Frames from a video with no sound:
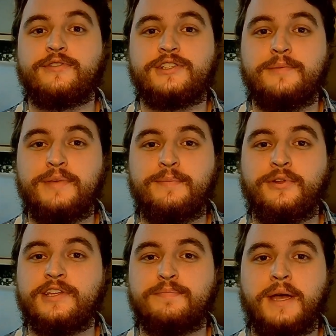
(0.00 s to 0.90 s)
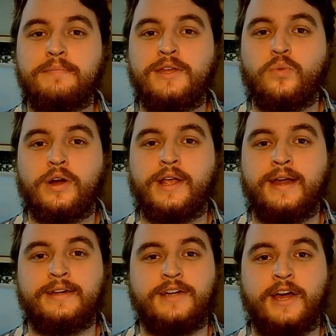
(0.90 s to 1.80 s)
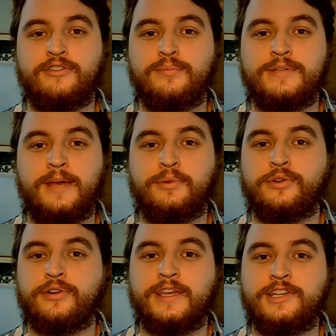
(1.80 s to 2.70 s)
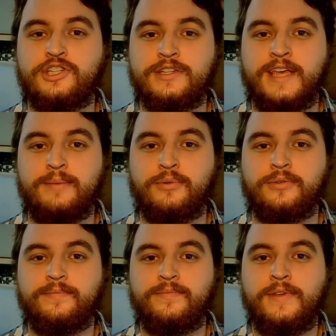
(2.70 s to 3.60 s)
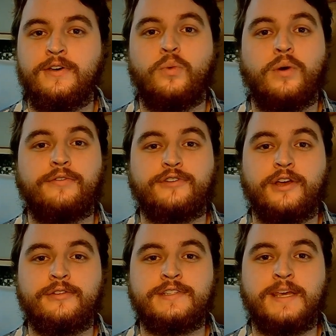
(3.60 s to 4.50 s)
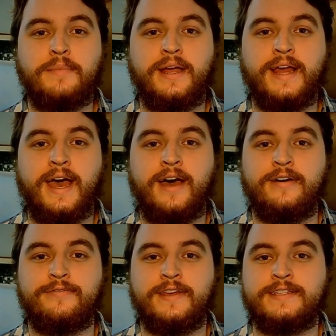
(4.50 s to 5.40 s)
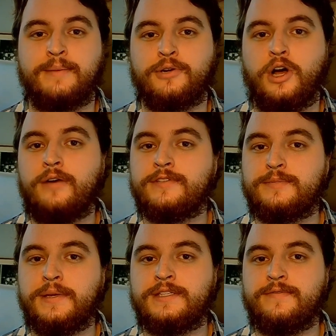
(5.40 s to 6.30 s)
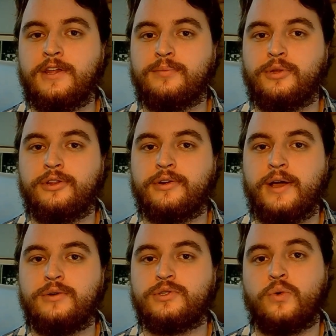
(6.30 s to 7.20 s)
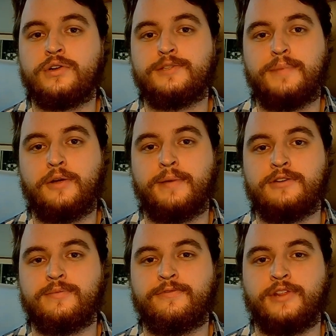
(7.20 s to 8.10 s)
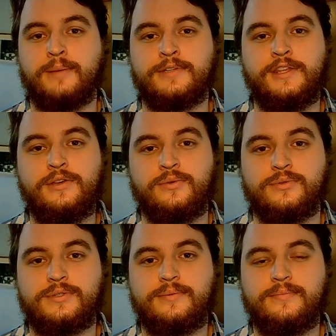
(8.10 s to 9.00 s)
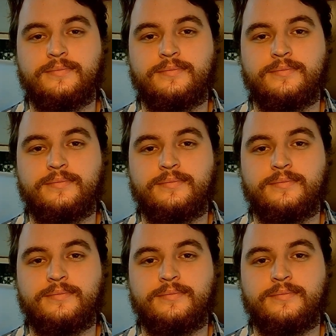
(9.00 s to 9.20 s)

For some people, this might mean working at a dining room table or a kitchen table, while for others they might have a separate office space available in their house or a spare bedroom for them to use.